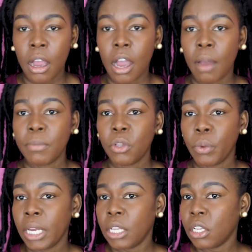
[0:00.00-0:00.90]
In the
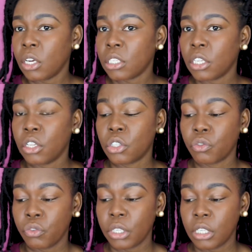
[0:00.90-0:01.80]
way it looks
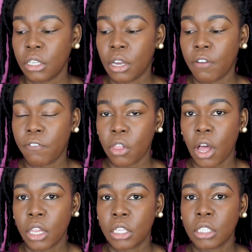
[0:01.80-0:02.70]
really
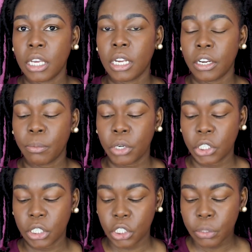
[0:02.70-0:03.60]
flawless and airbrushed
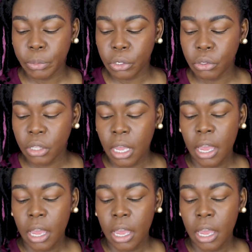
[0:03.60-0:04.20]
and smooth.